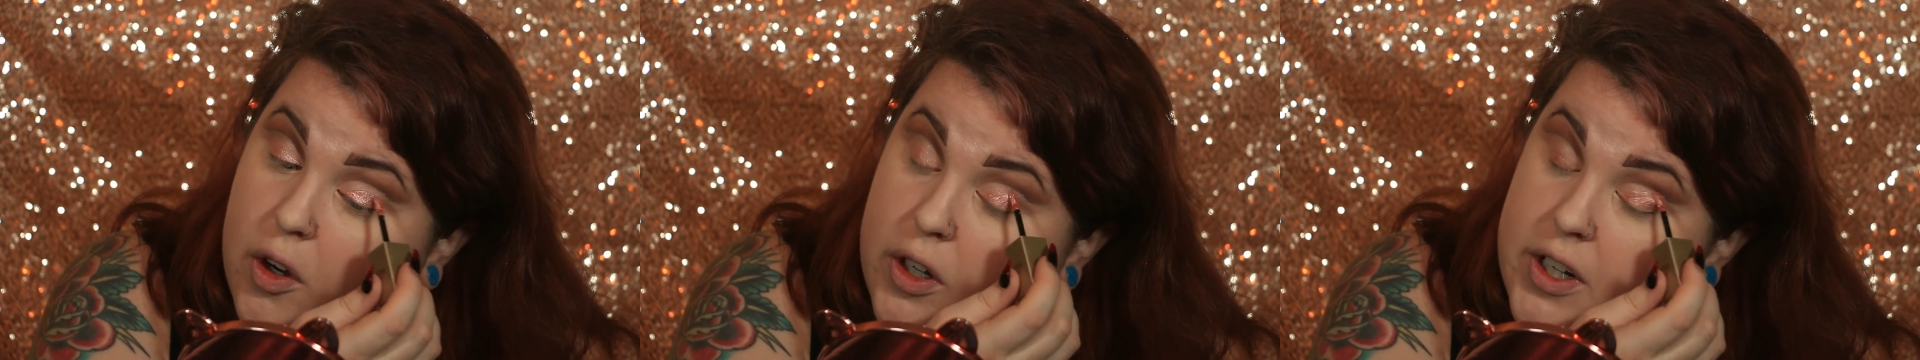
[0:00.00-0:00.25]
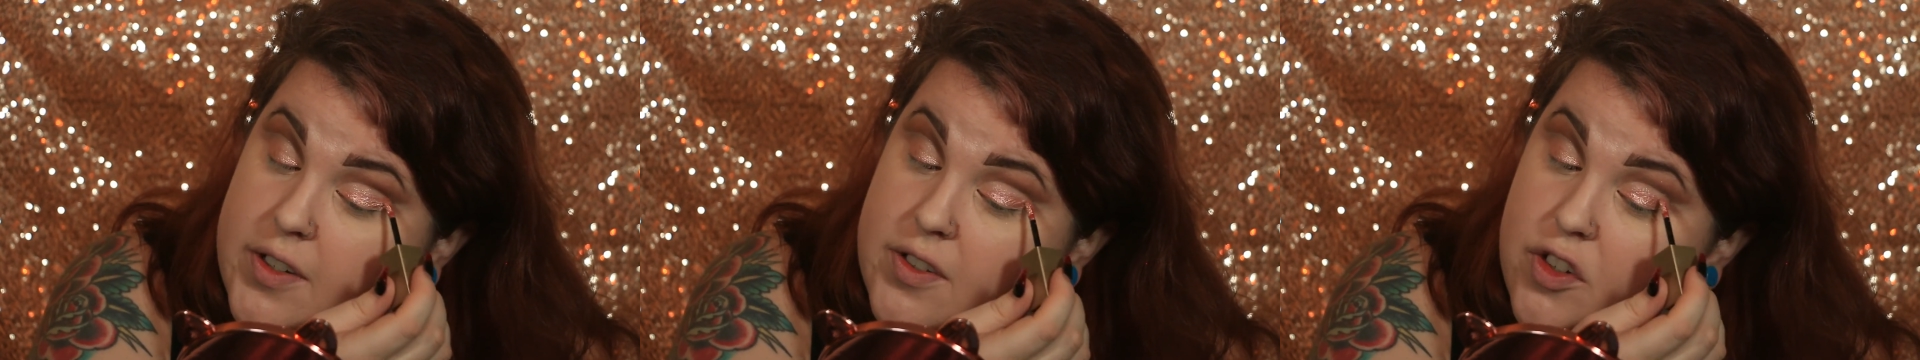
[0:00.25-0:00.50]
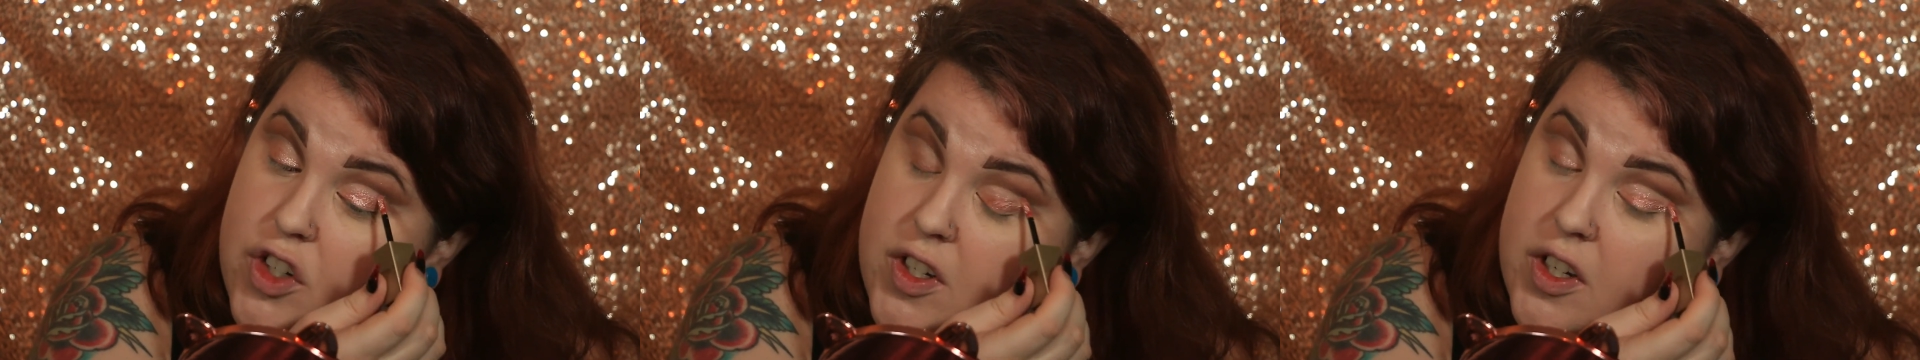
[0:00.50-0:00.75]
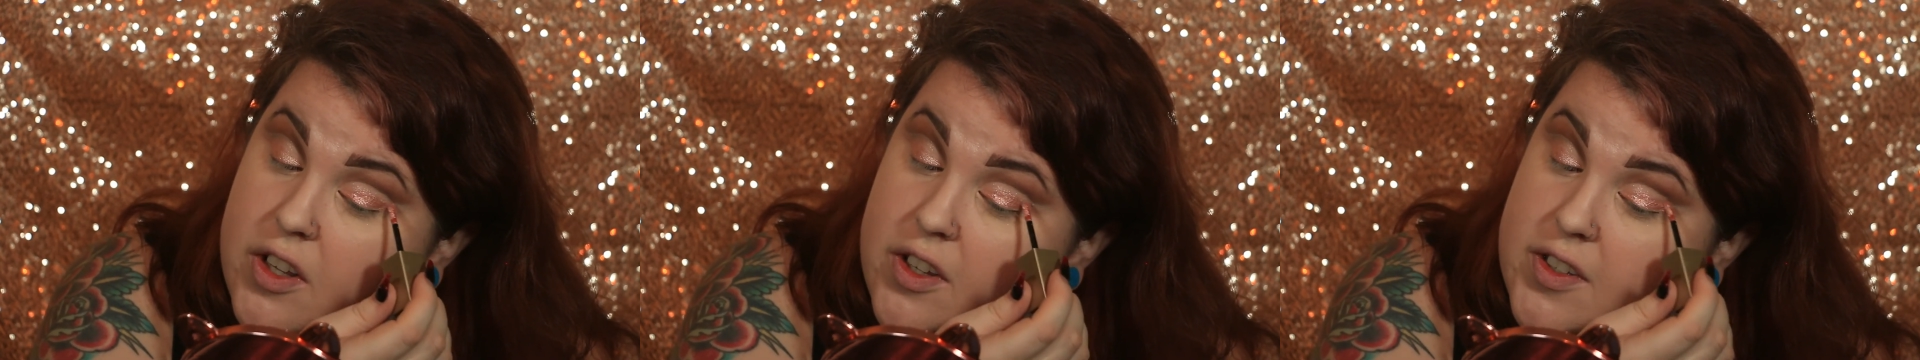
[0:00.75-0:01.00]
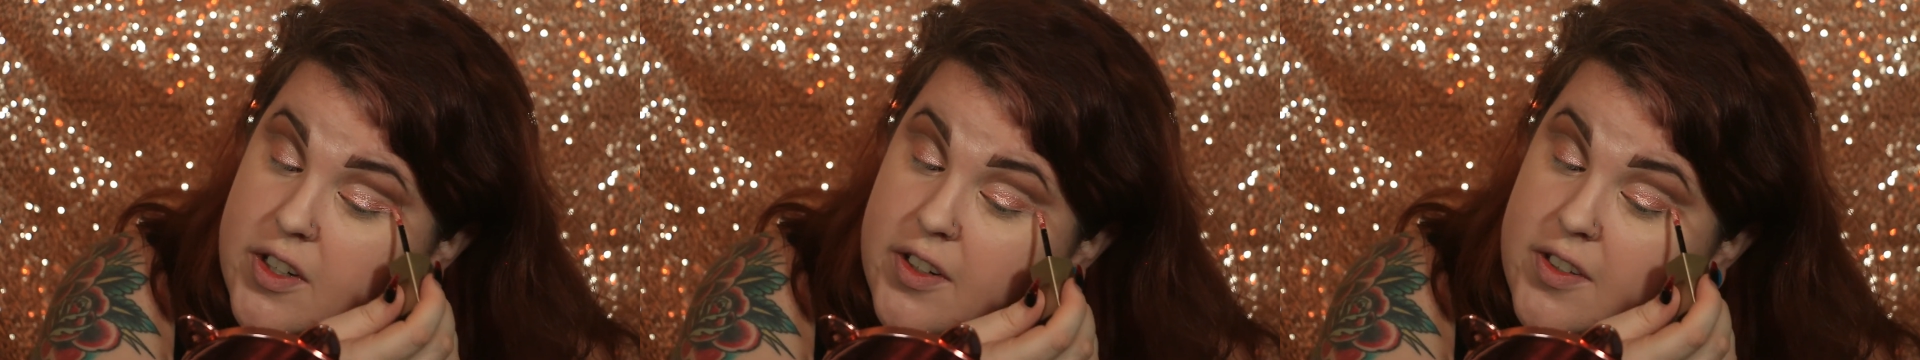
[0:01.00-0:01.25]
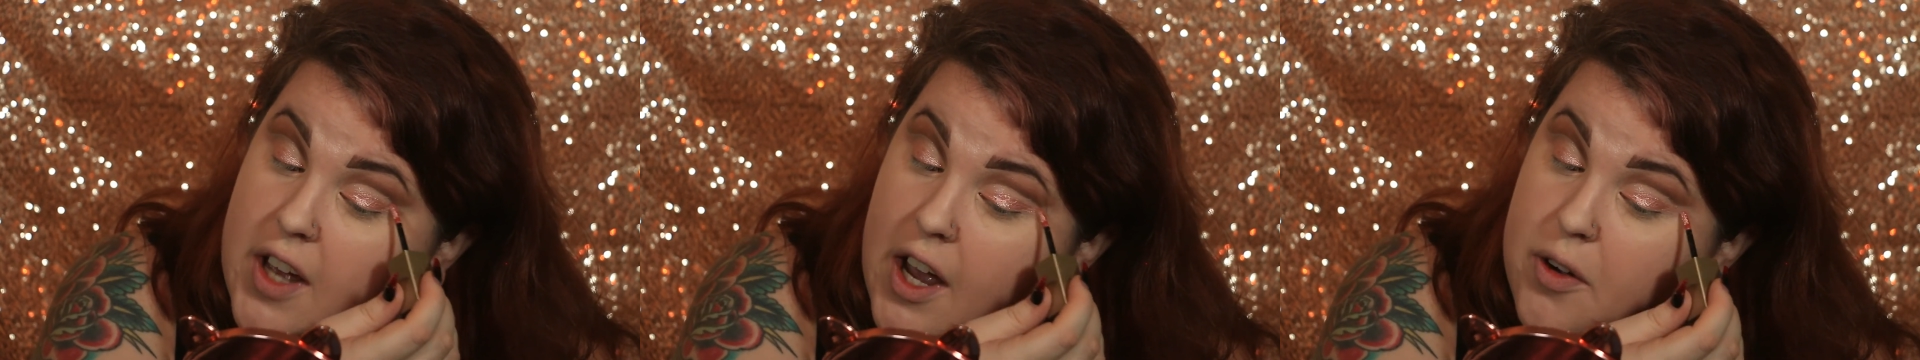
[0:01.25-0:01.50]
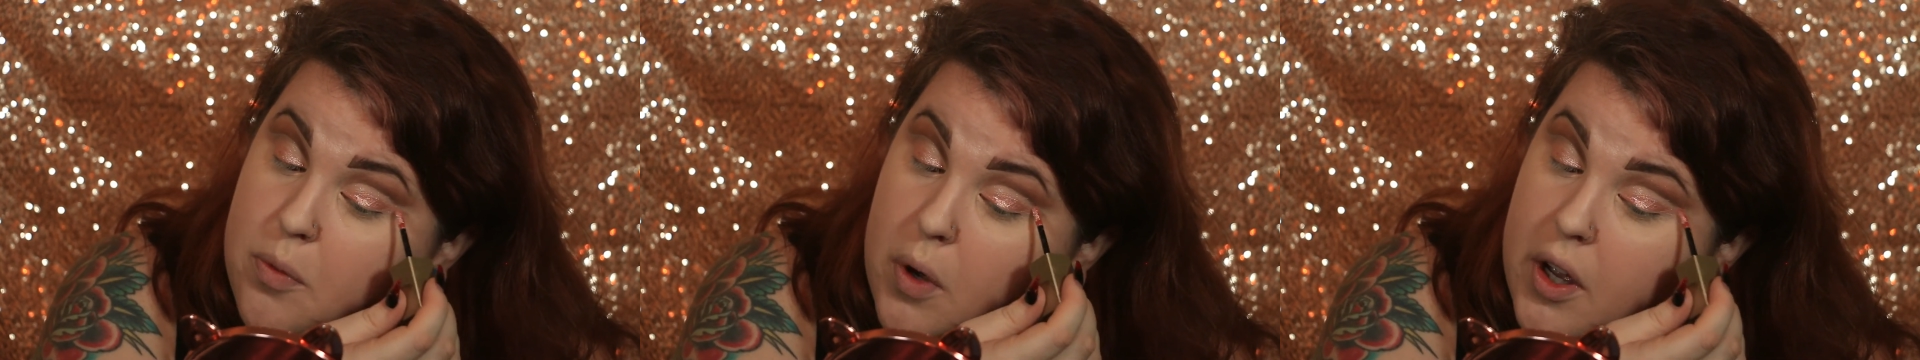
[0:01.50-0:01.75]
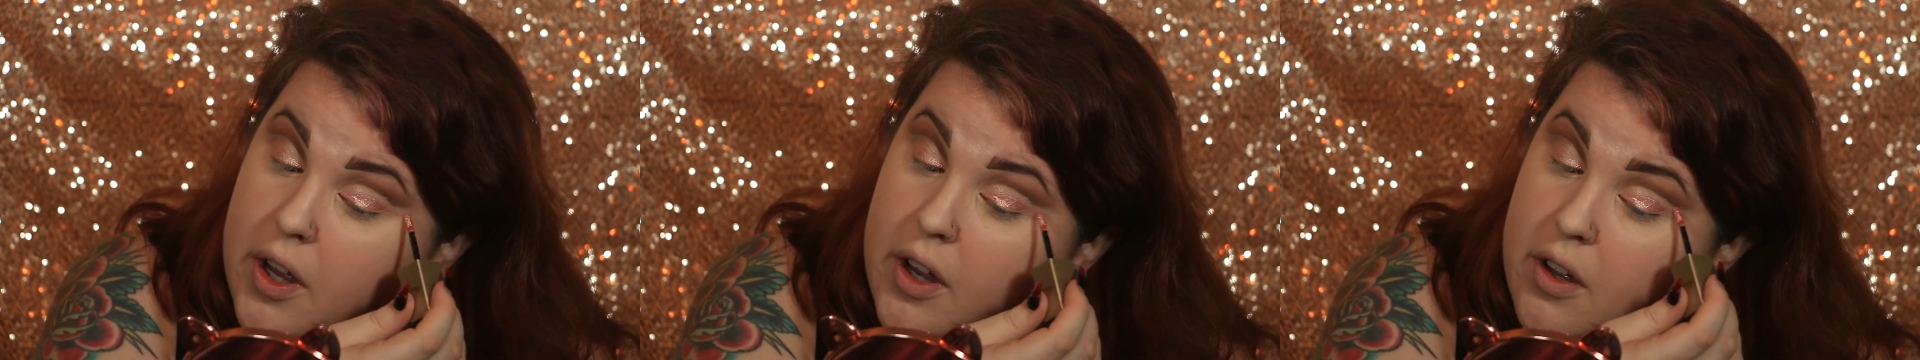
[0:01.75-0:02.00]
crease and she did it this exact
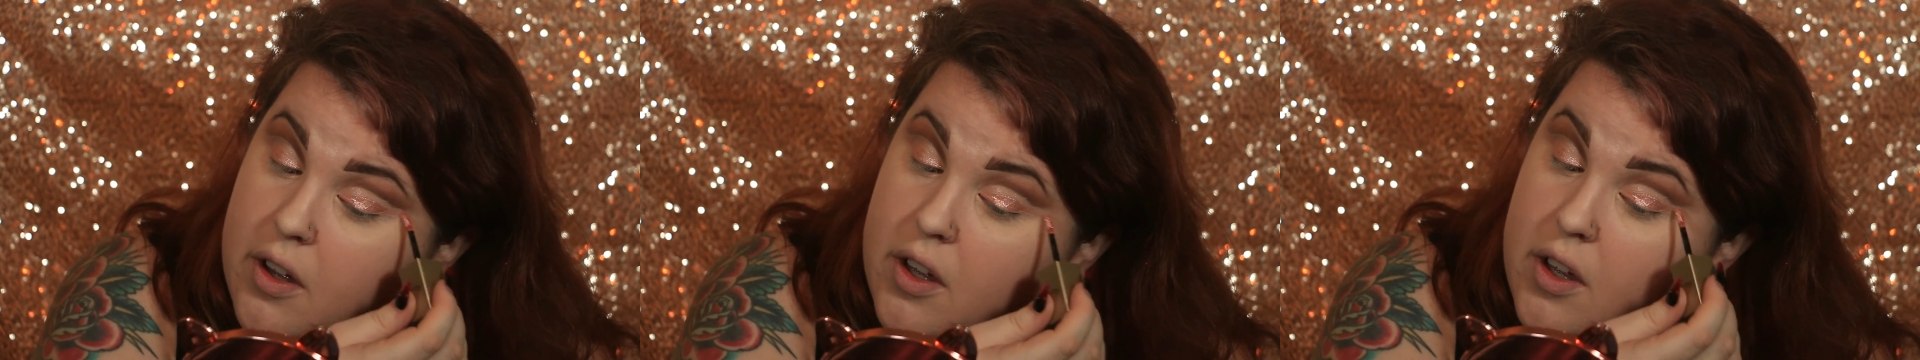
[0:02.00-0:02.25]
way.